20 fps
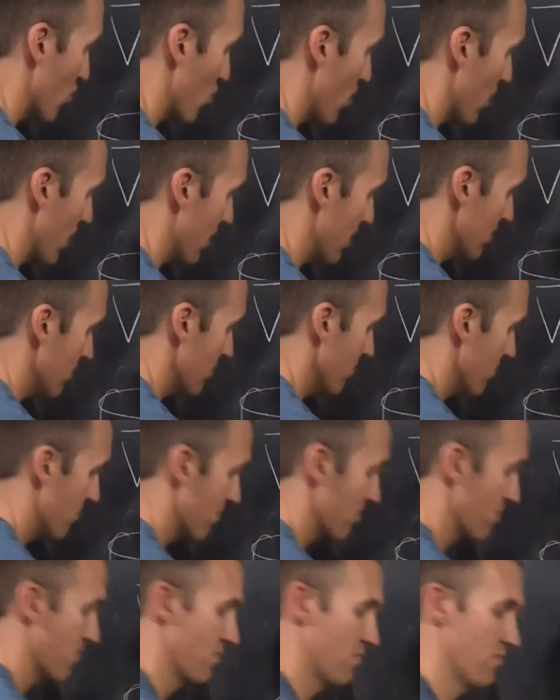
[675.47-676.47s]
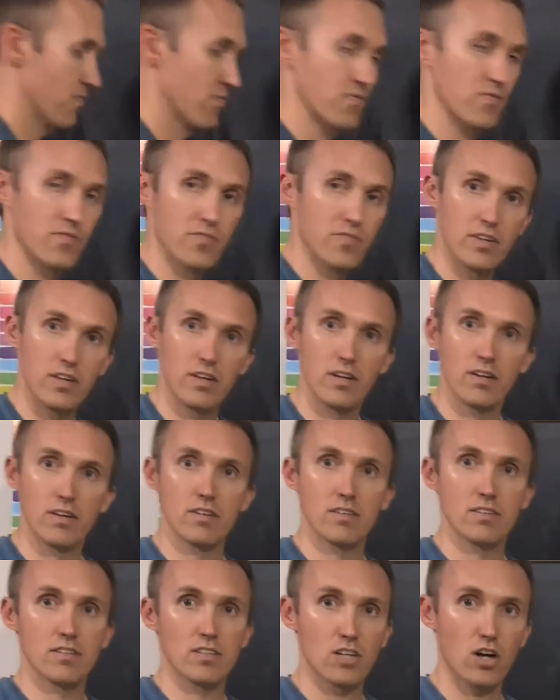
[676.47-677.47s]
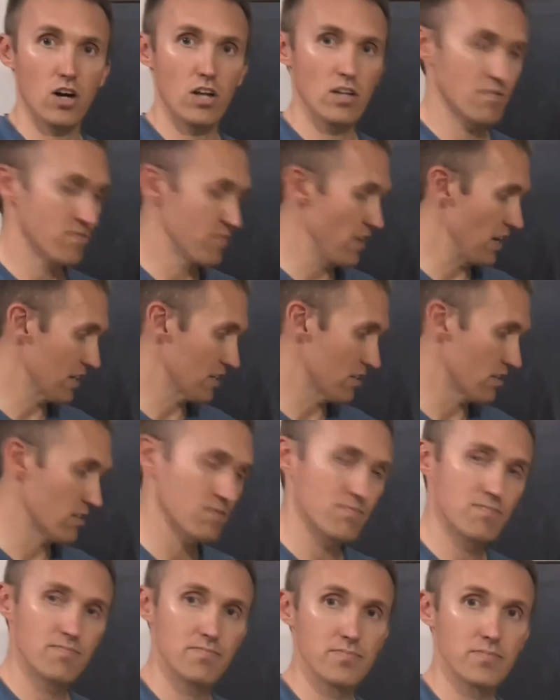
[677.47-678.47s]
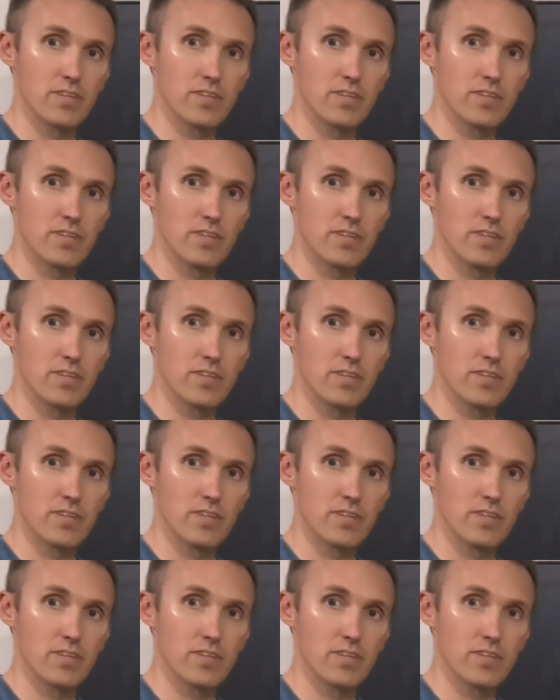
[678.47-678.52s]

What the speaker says: 1 column vector.